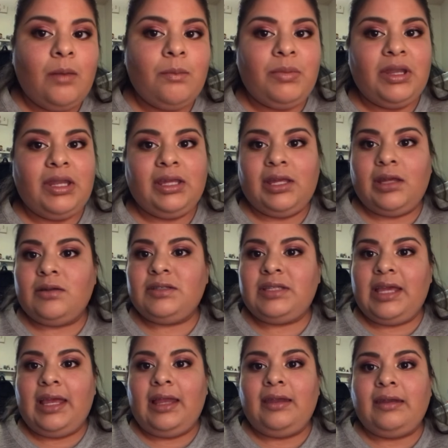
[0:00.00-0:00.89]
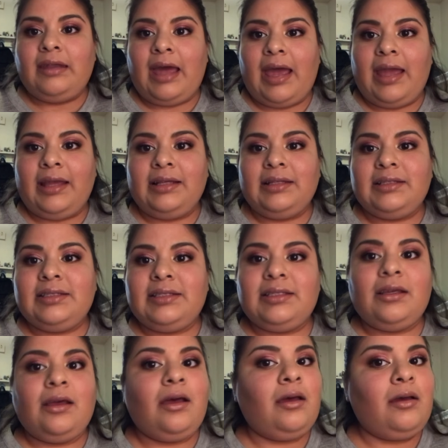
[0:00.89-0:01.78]
But it gives a
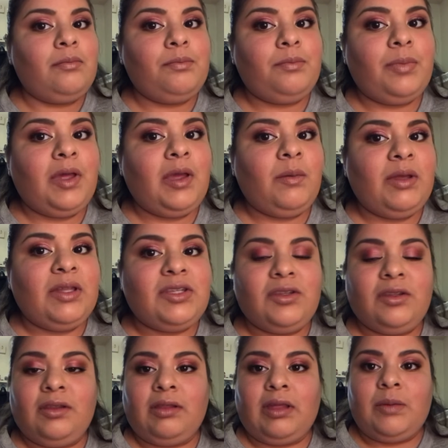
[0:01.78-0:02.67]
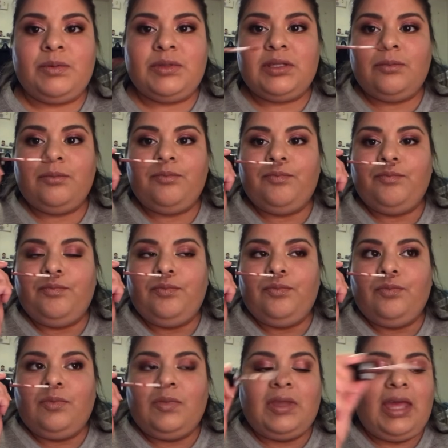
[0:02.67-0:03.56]
nice pigment to the lips,
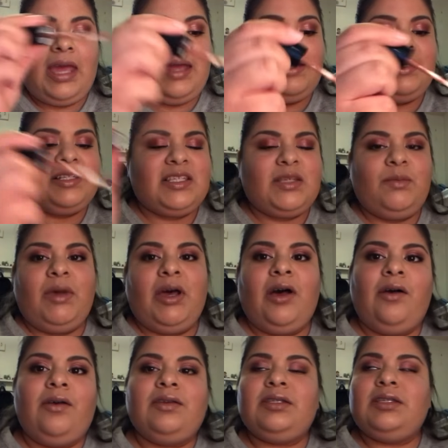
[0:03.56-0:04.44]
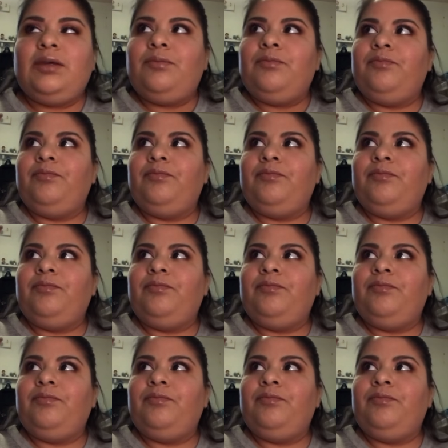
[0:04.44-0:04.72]
and it smells